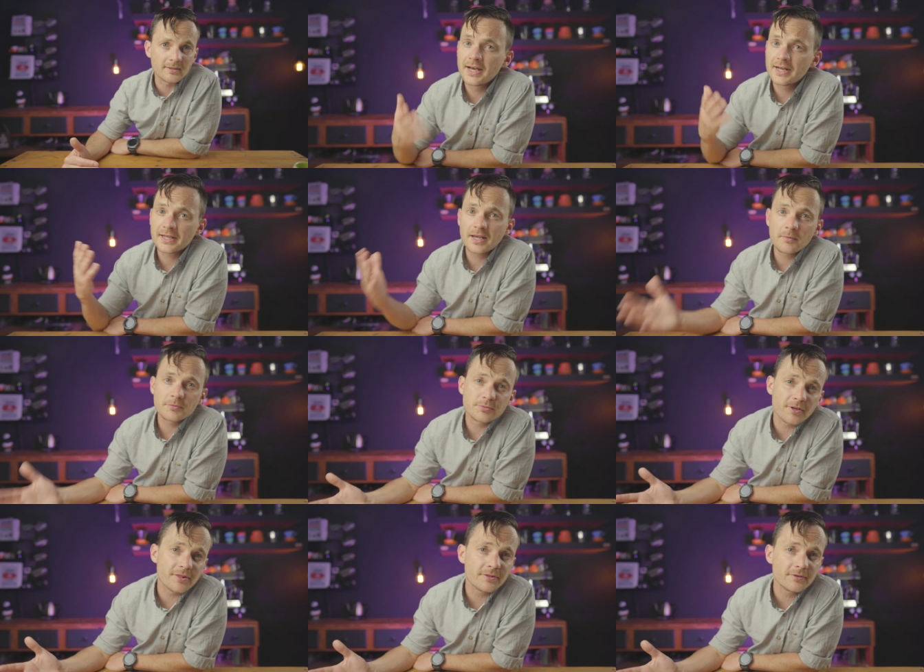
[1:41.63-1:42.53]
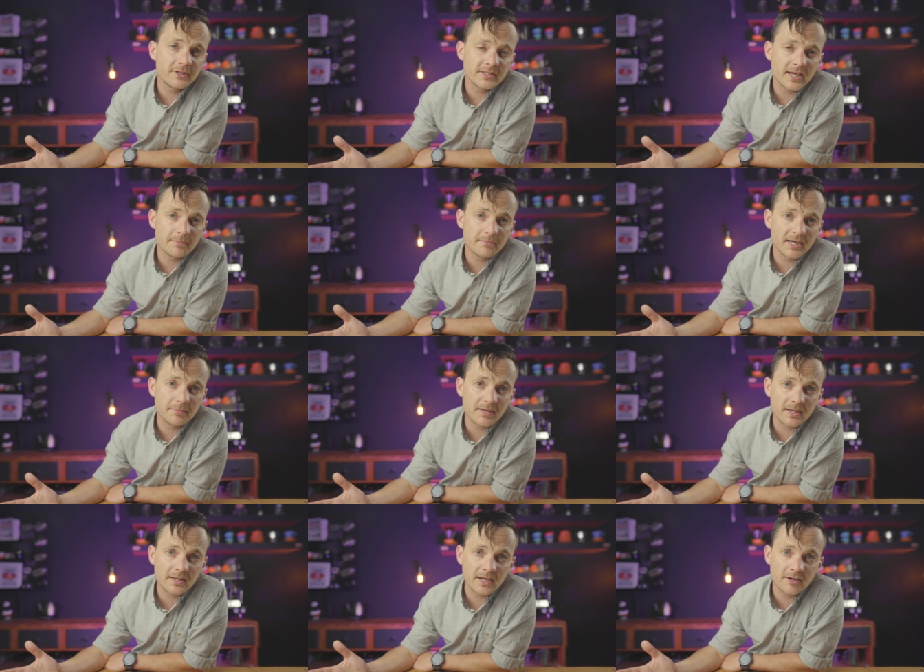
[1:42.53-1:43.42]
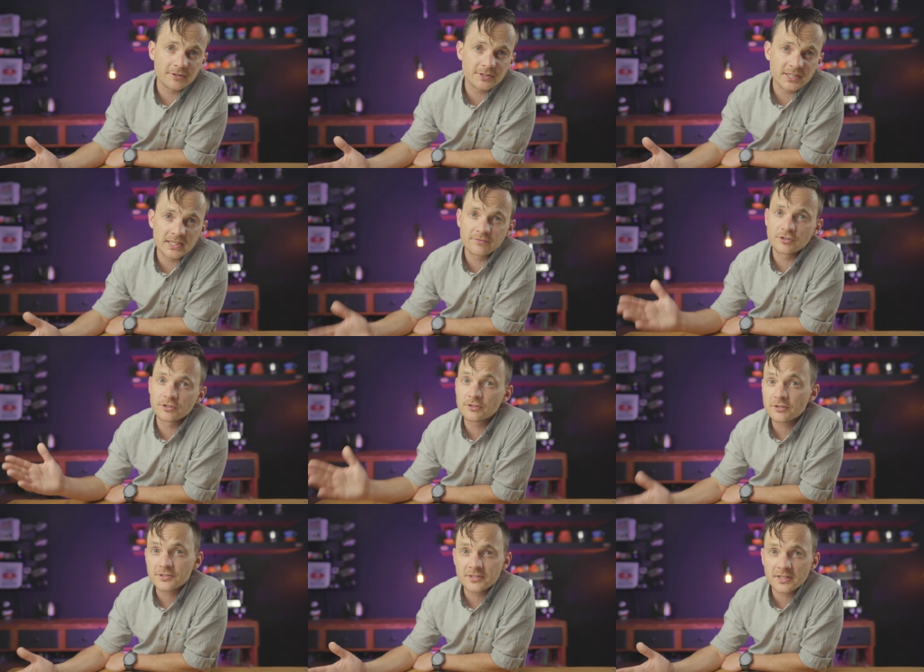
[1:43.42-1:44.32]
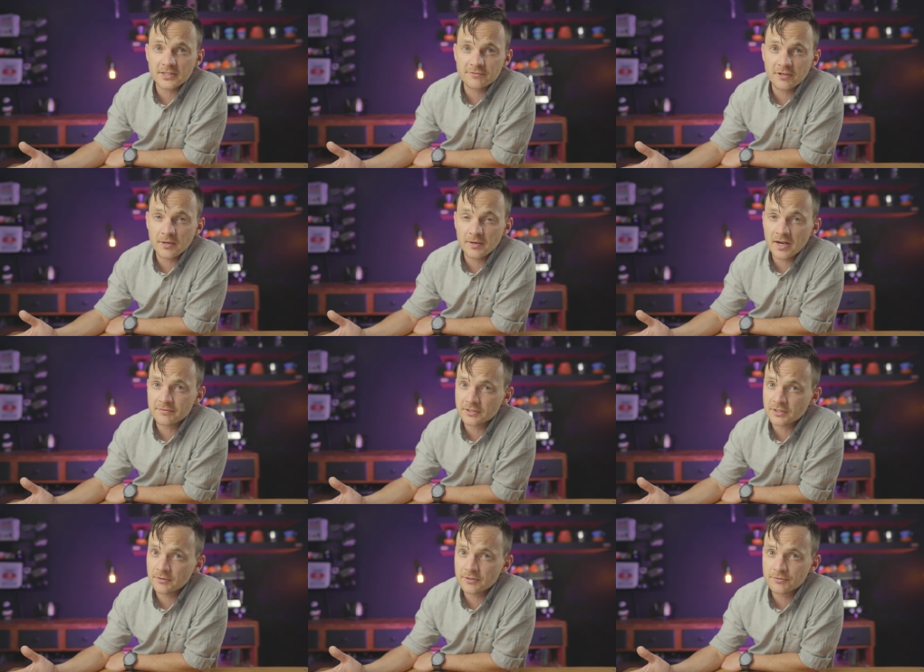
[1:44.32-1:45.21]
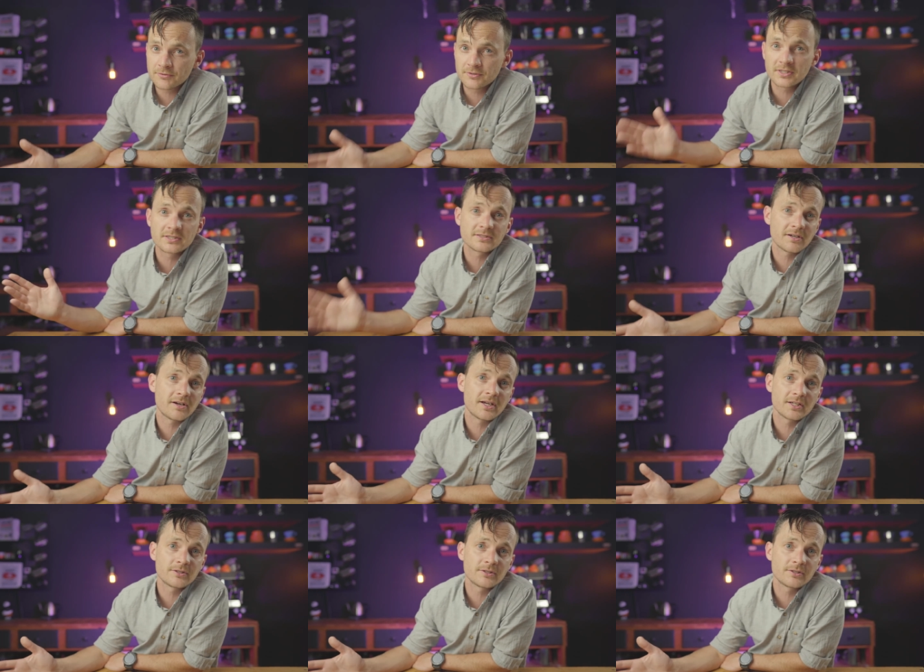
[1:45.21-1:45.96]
And it comes with a 30-day money-back guarantee if you're not satisfied after going through the entire